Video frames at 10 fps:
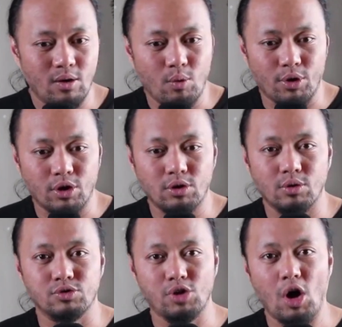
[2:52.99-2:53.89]
we're
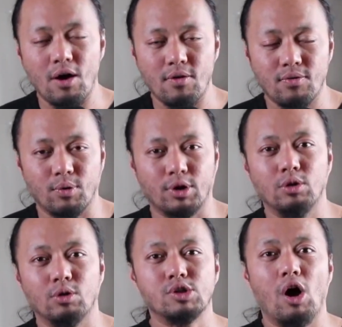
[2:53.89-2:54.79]
closed off. We're
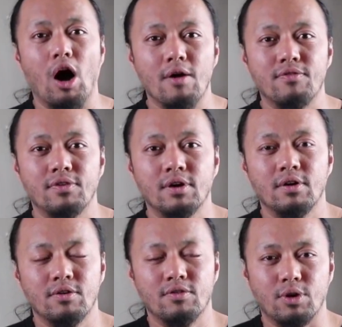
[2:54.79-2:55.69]
closed off
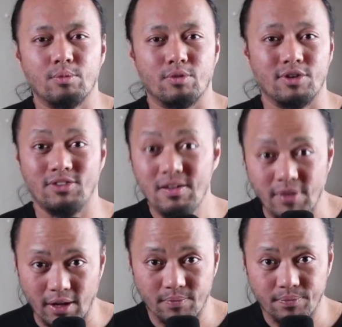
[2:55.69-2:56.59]
from
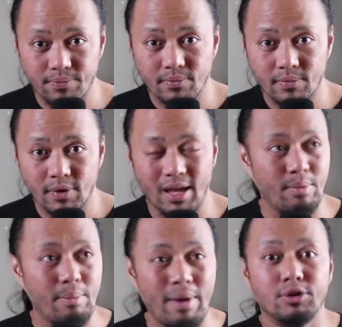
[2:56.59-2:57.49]
receiving. And
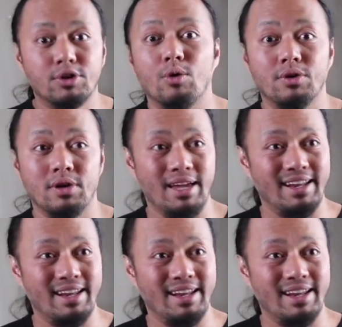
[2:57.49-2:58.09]
I'm about to go